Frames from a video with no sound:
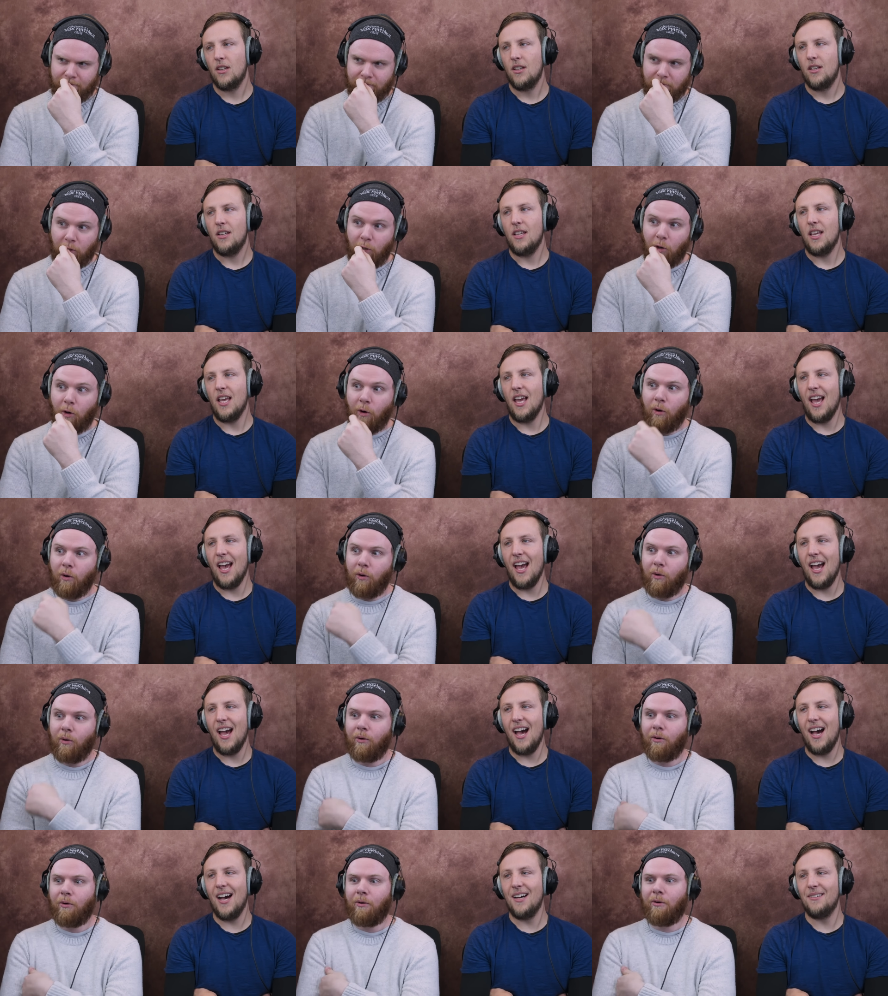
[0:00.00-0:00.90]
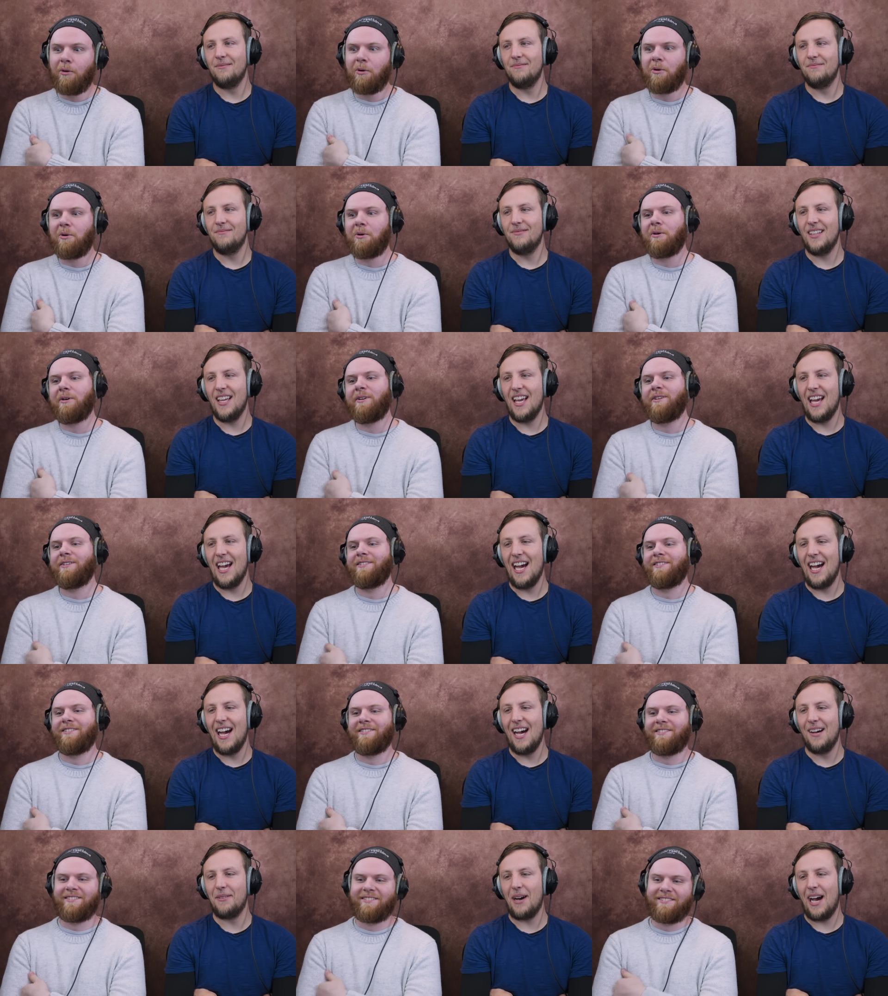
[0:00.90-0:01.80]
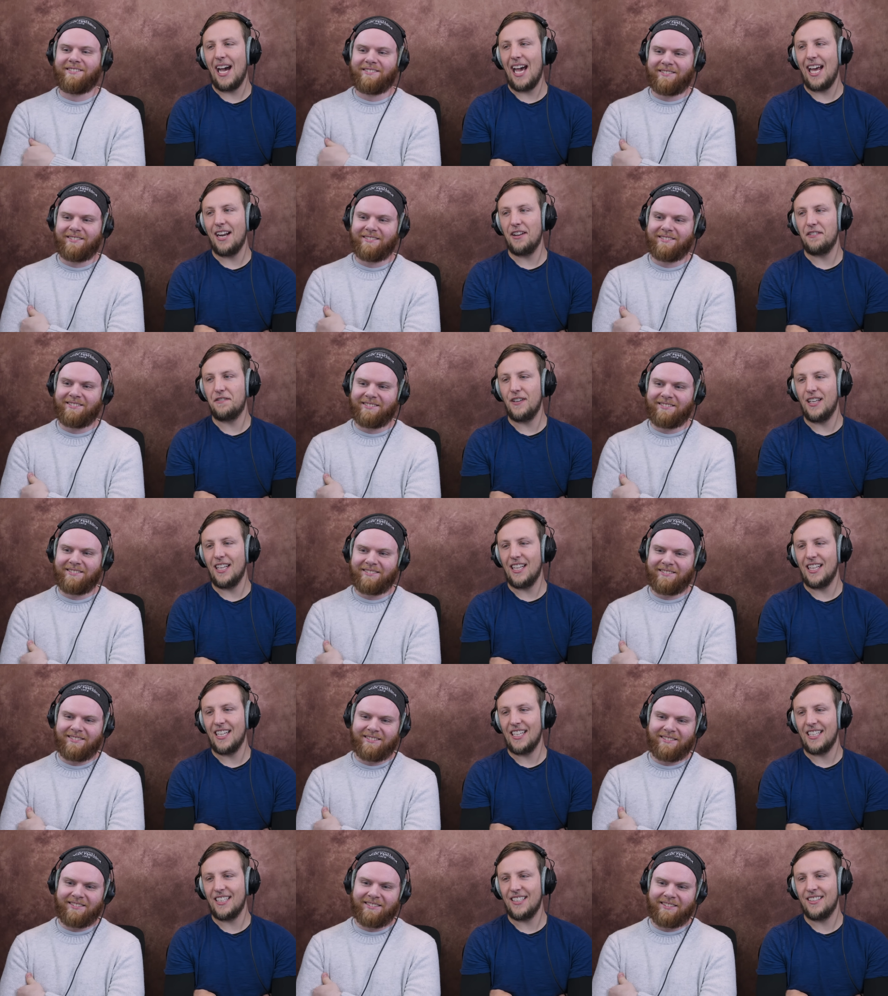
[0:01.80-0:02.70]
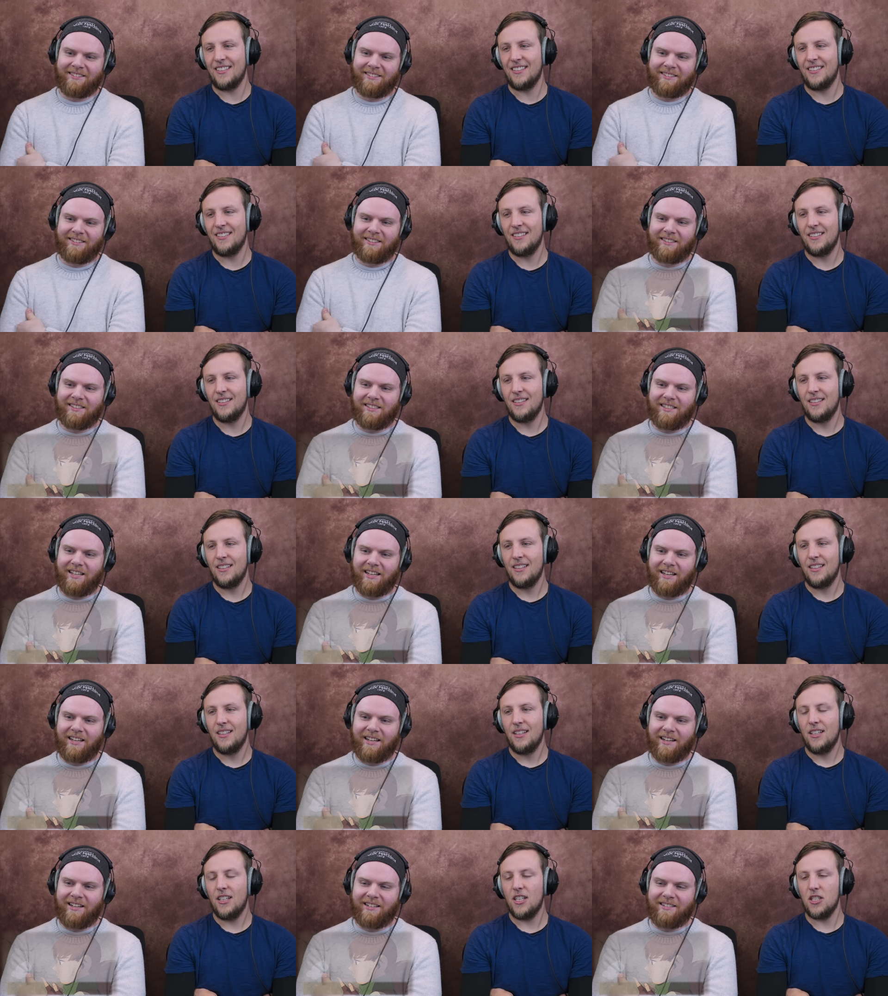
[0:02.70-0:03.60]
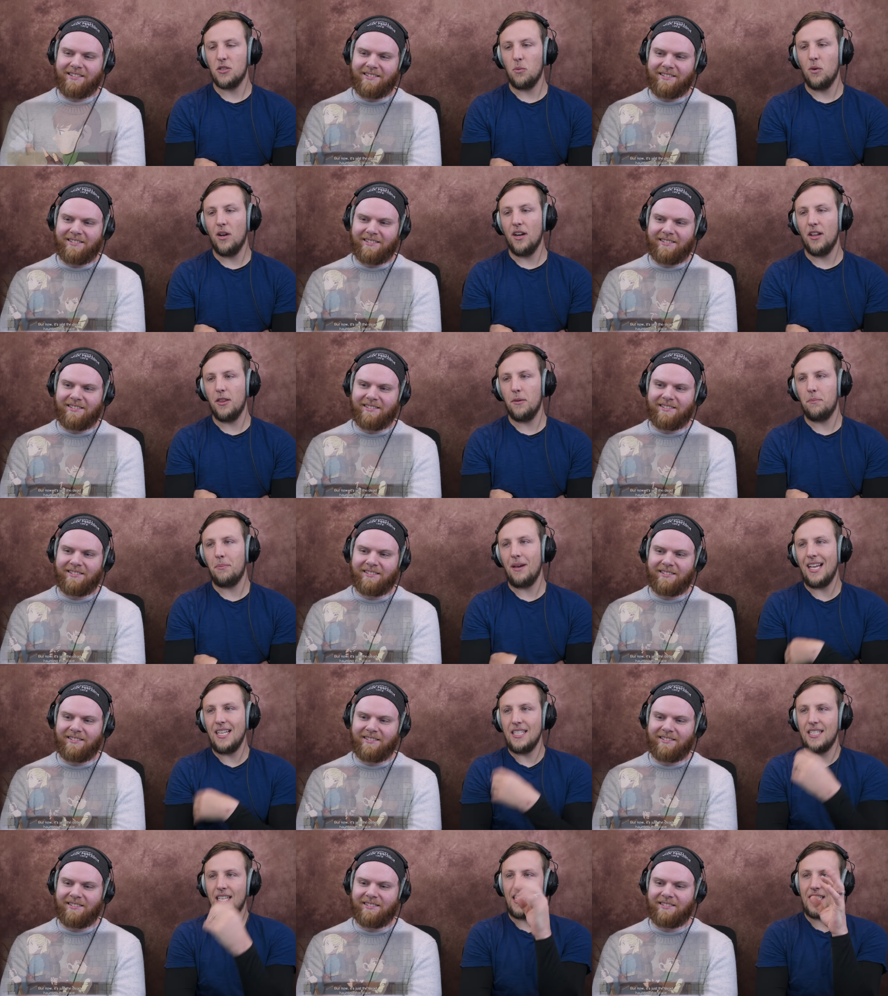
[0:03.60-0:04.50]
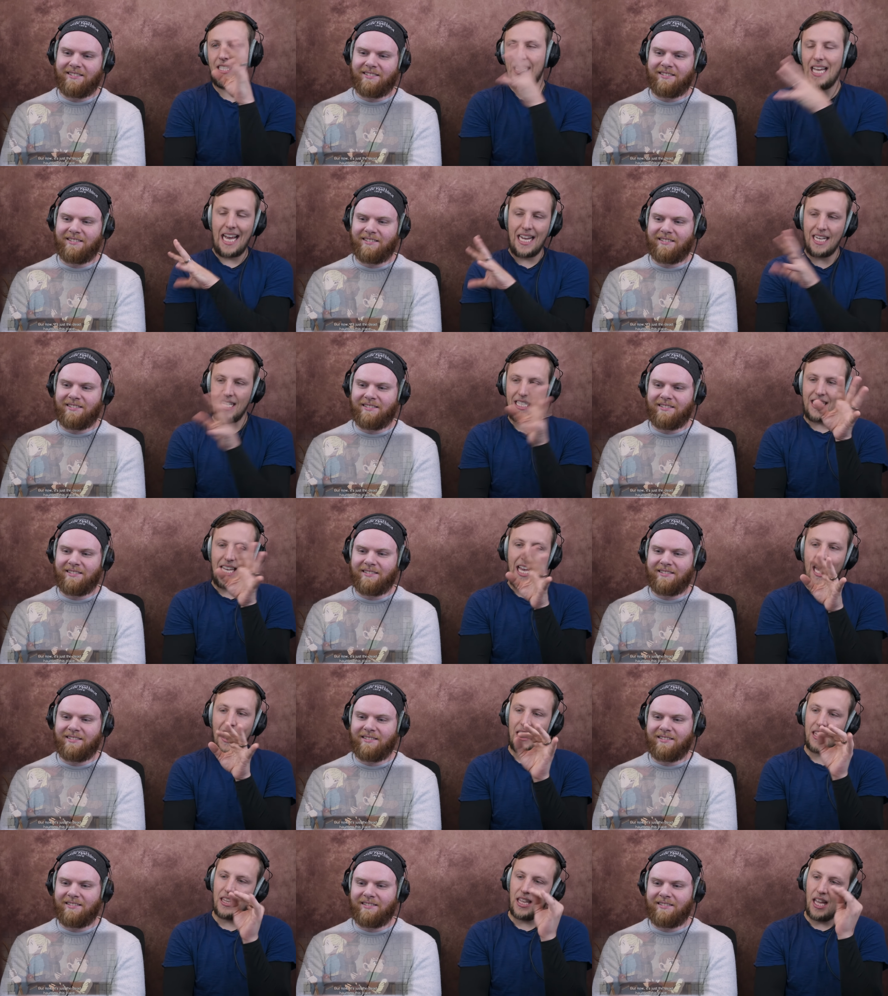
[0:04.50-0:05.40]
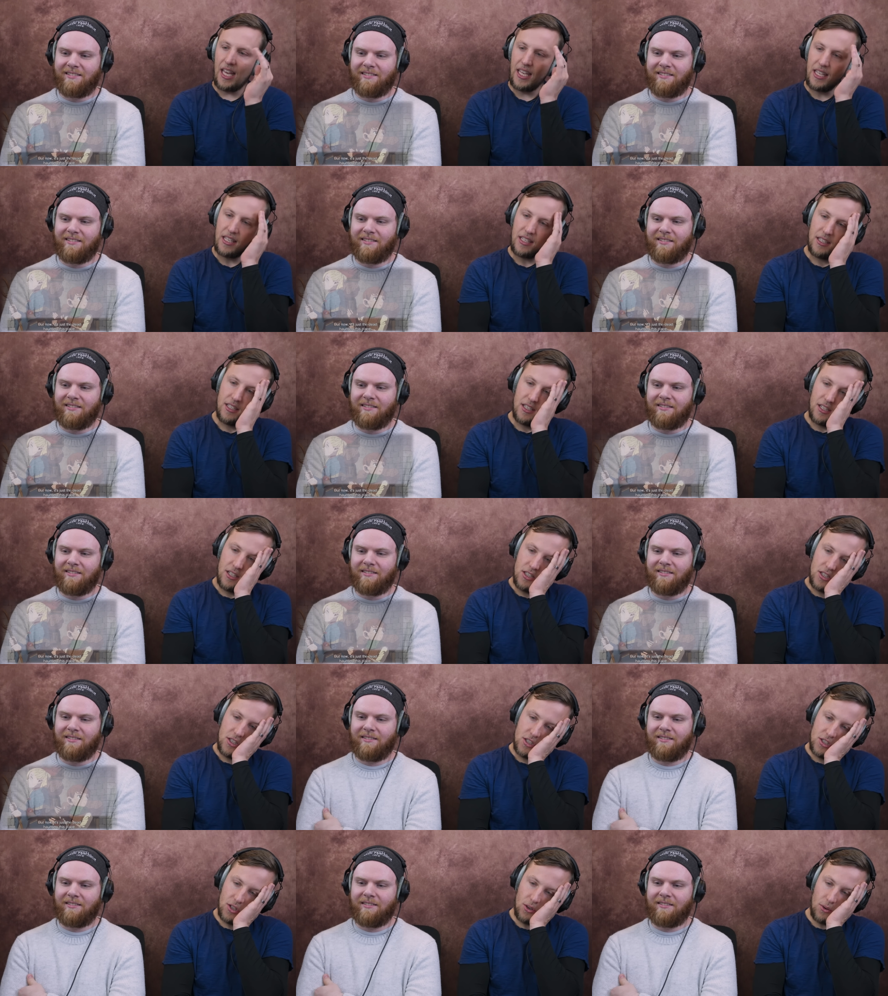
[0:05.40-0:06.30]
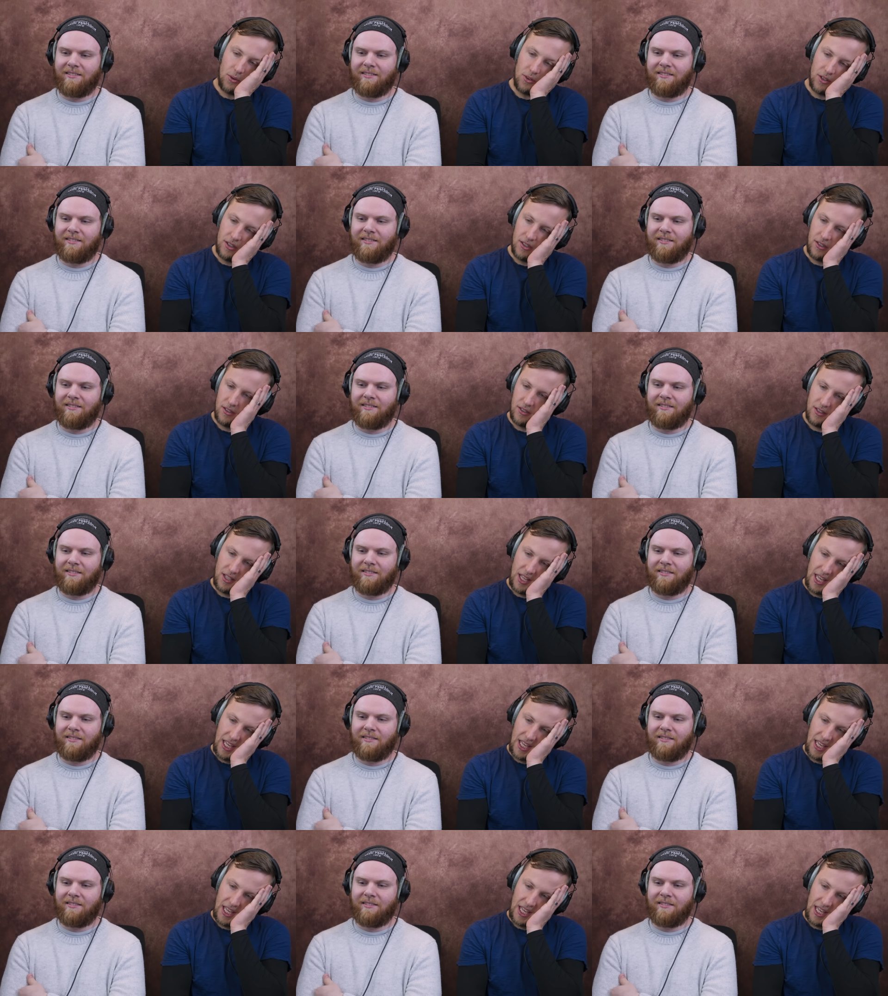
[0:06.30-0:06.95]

Speaker 1: Oh. Yeah, I had a feeling. Yeah. Because one of the paintings had its head like torn